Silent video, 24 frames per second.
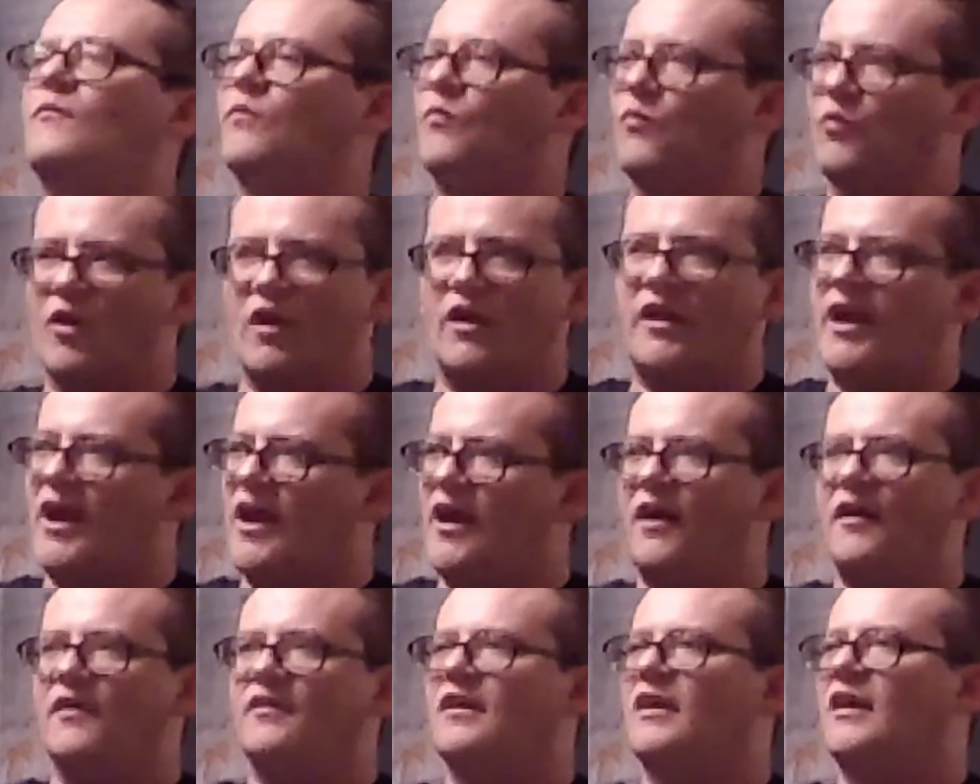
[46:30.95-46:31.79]
run
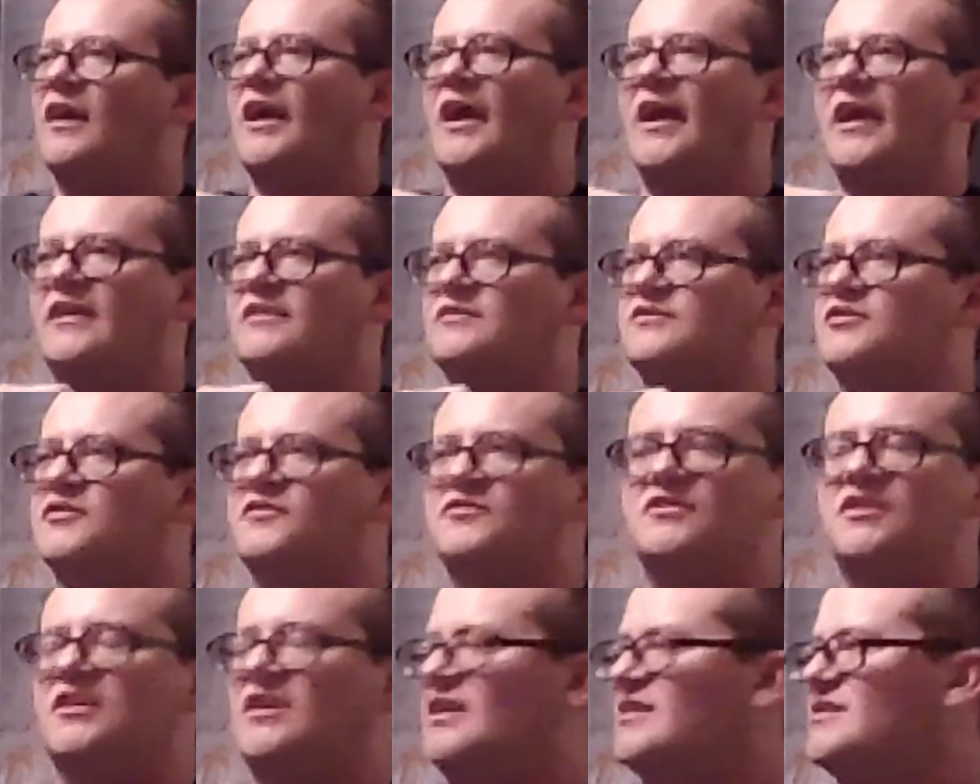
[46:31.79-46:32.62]
out, and as
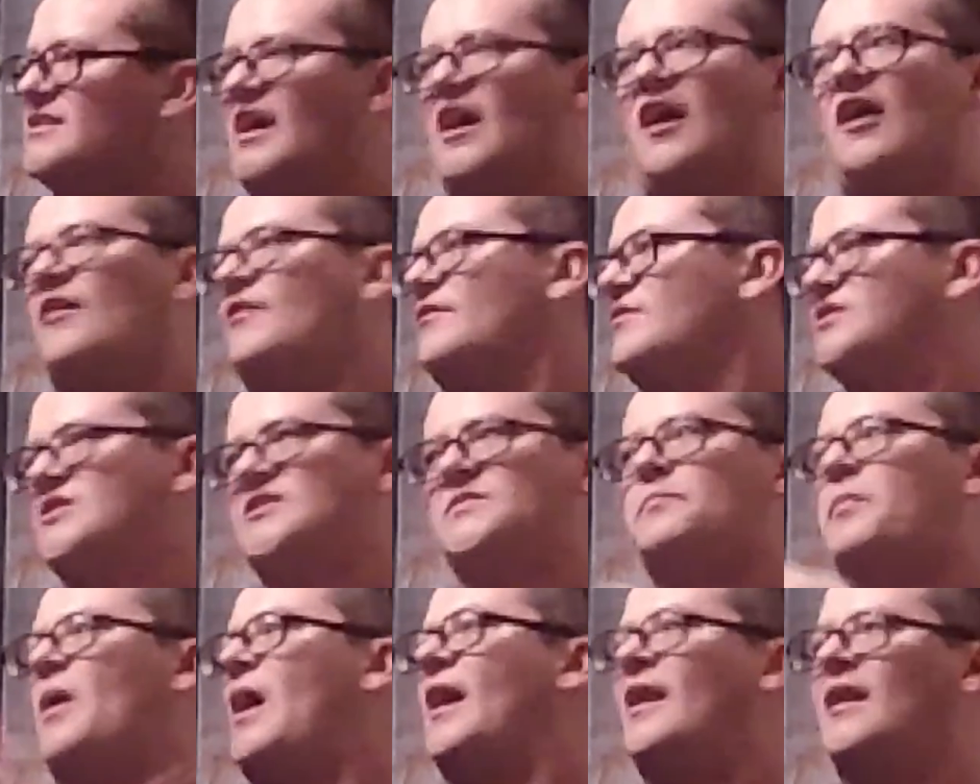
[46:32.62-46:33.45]
soon as he gets out,
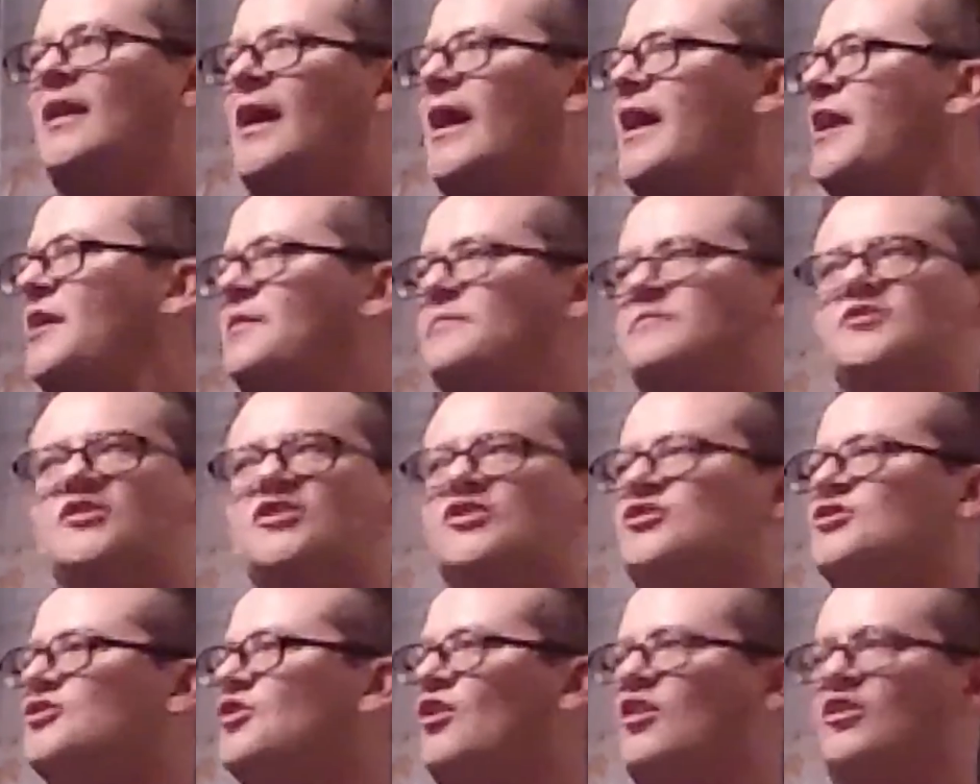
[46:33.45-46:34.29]
spotlight him,
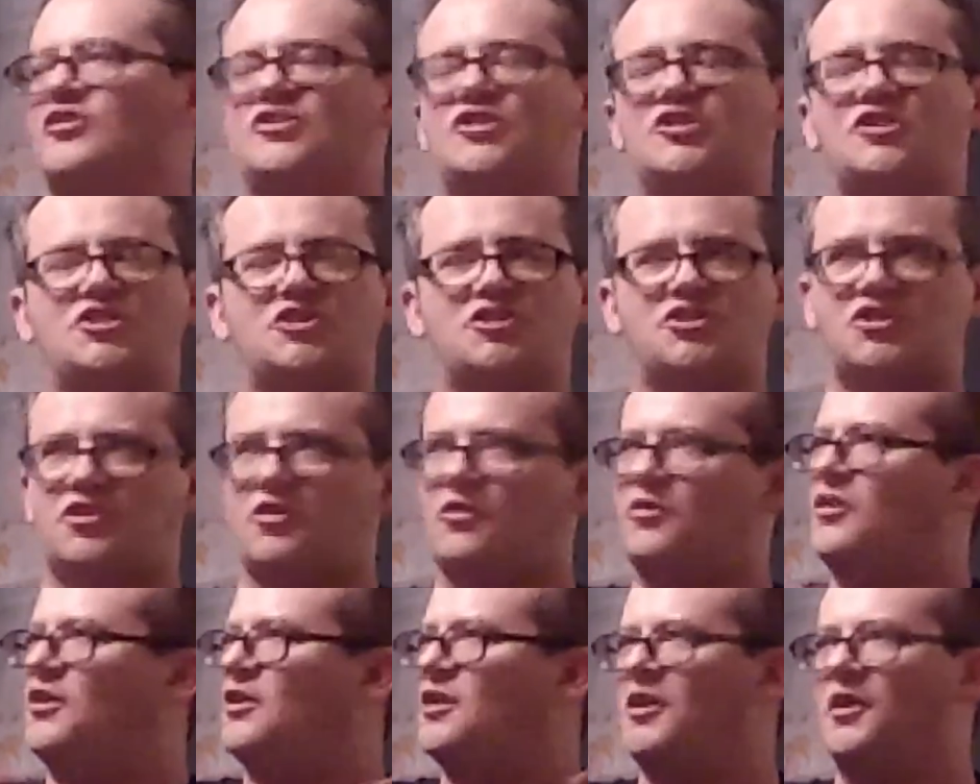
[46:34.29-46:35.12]
just start
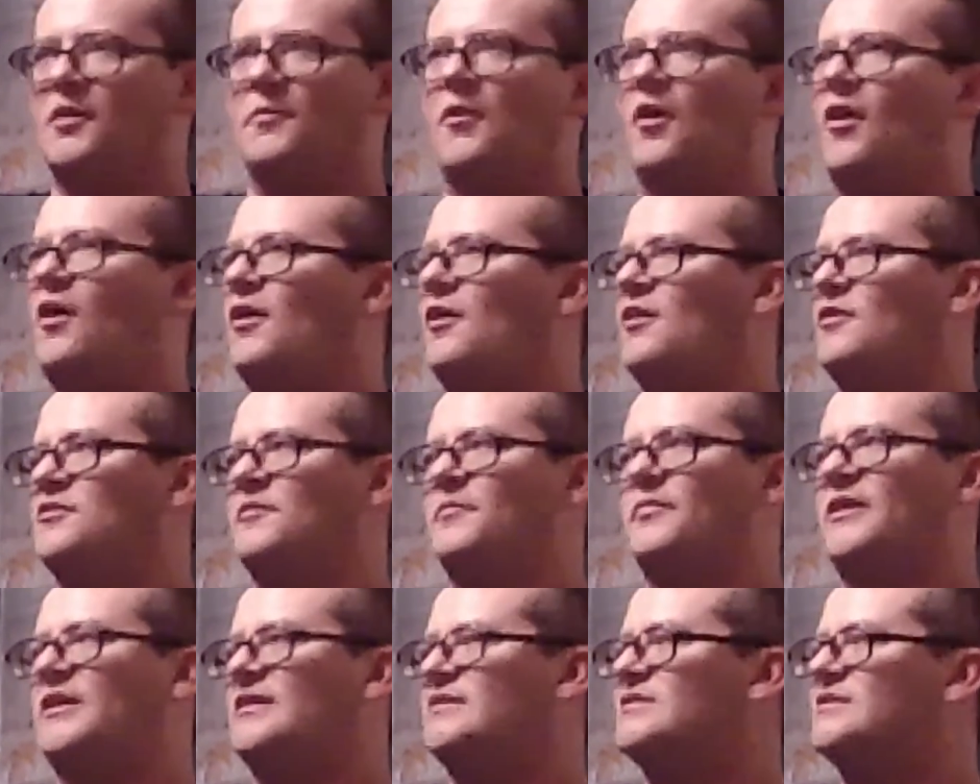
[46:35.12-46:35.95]
shooting him all to
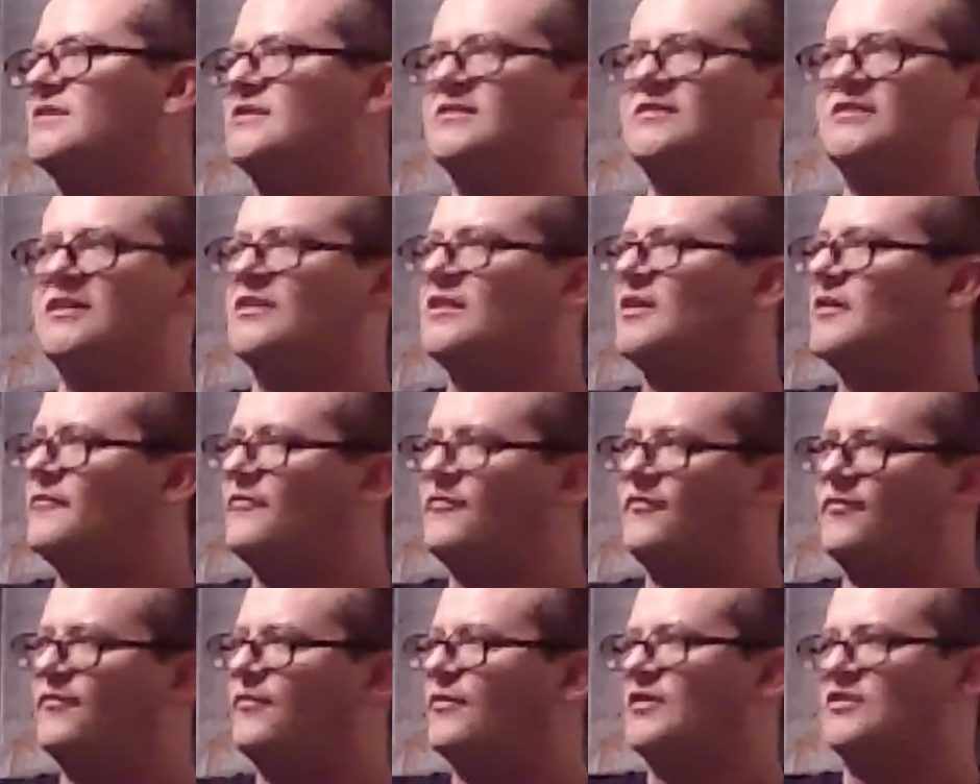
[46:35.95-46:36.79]
pieces, and then
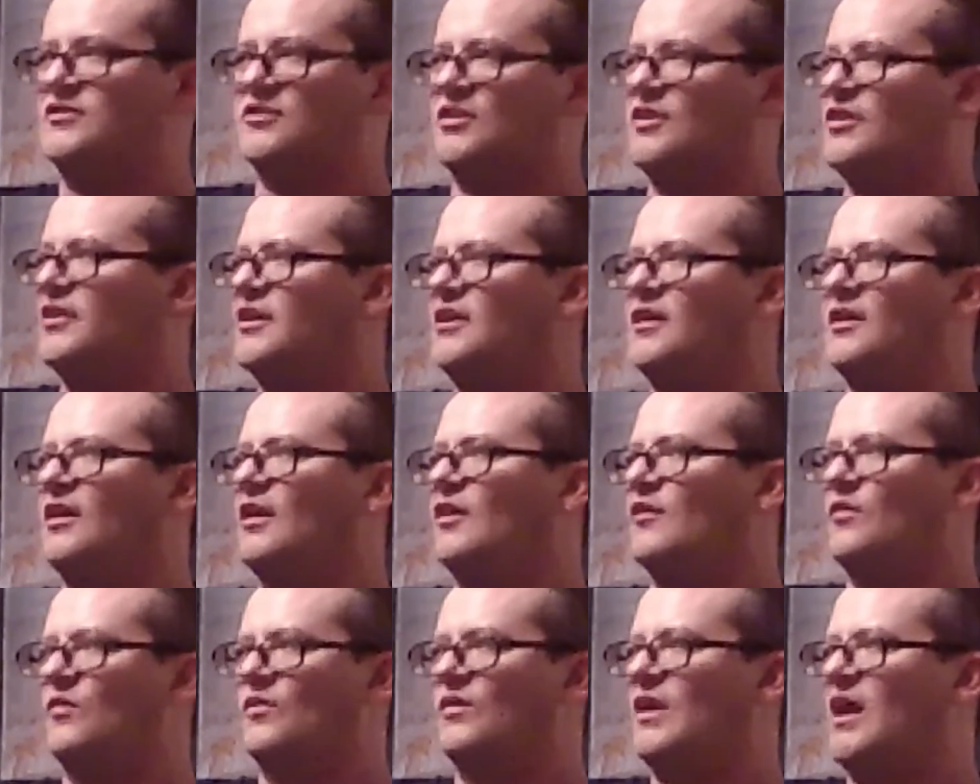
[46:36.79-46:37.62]
eventually a
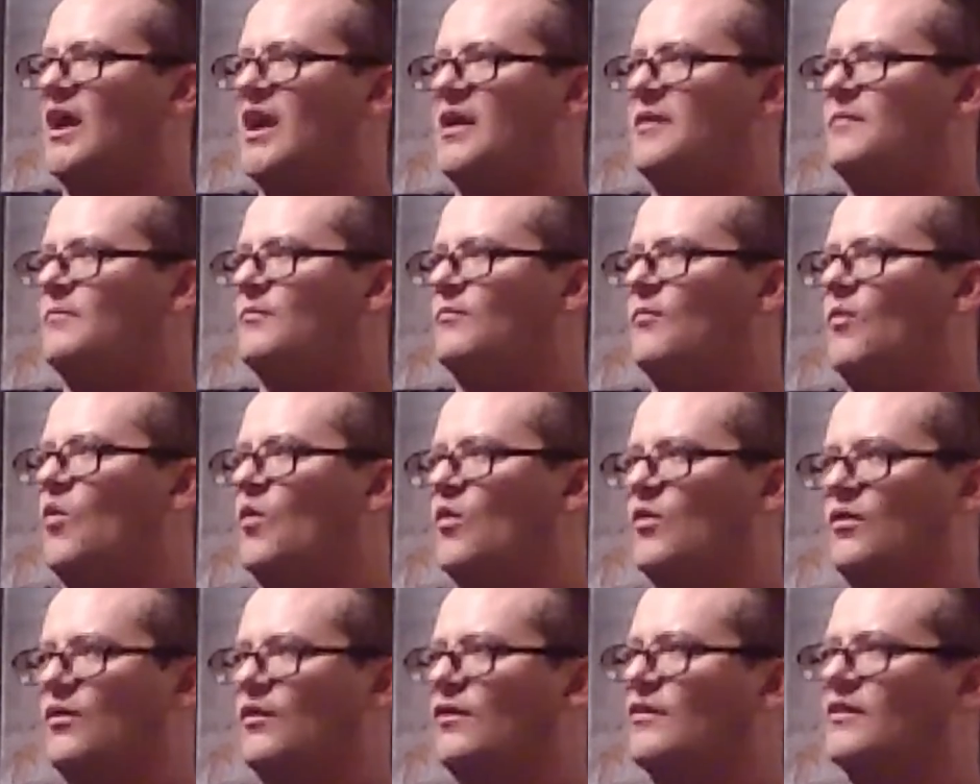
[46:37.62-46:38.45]
grenade
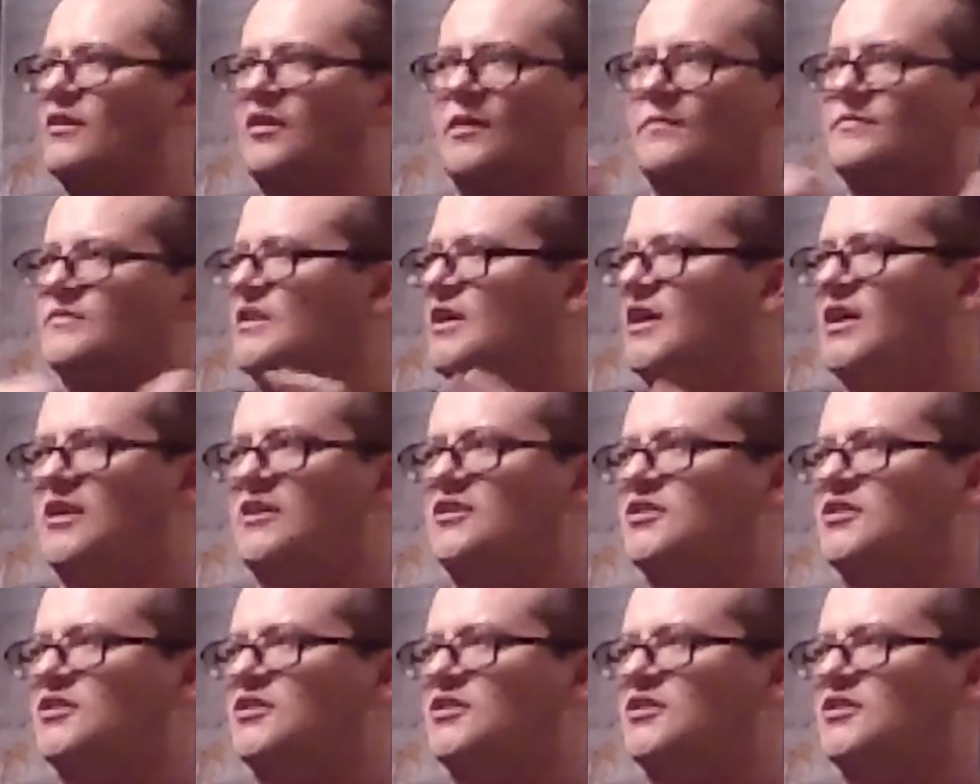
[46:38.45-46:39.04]
mortar comes in and